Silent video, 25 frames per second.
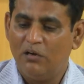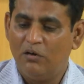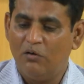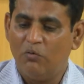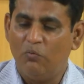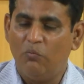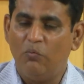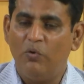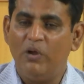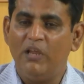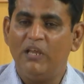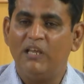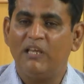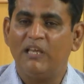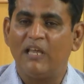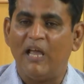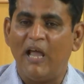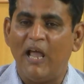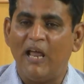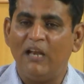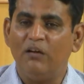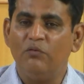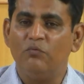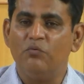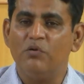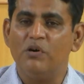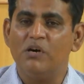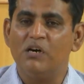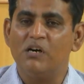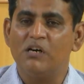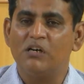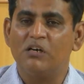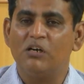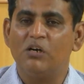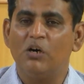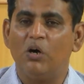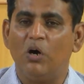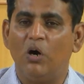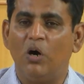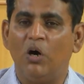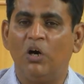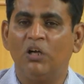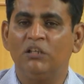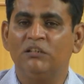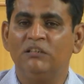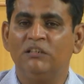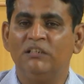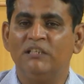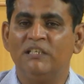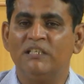we can work
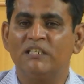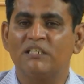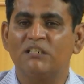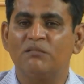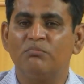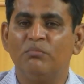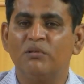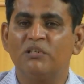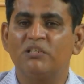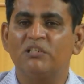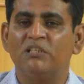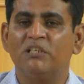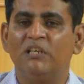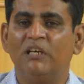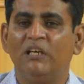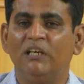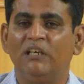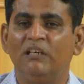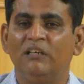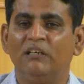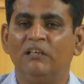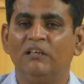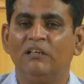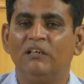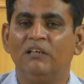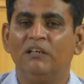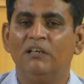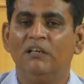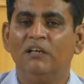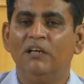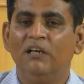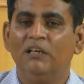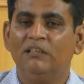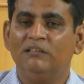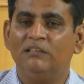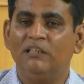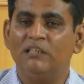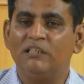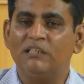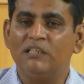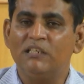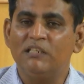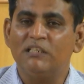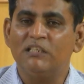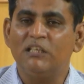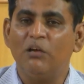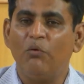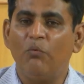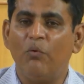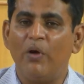on this machine, this
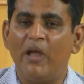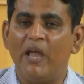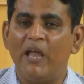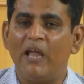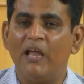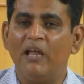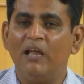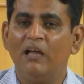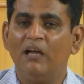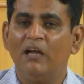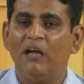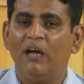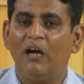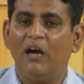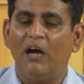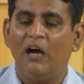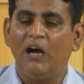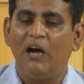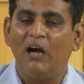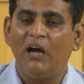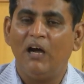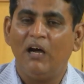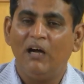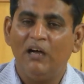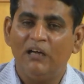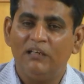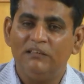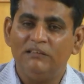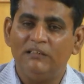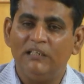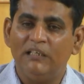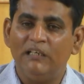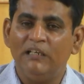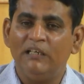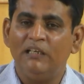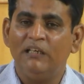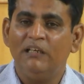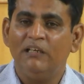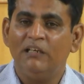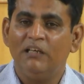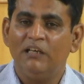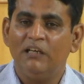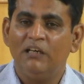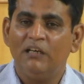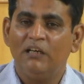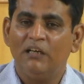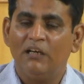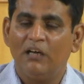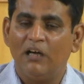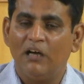is the way the
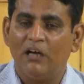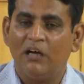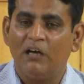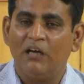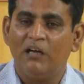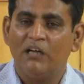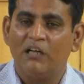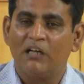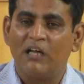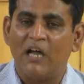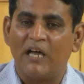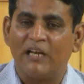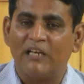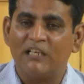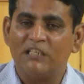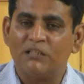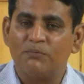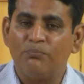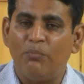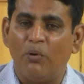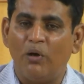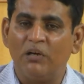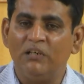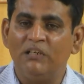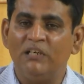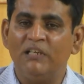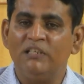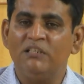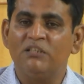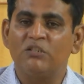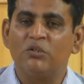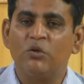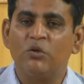correspondence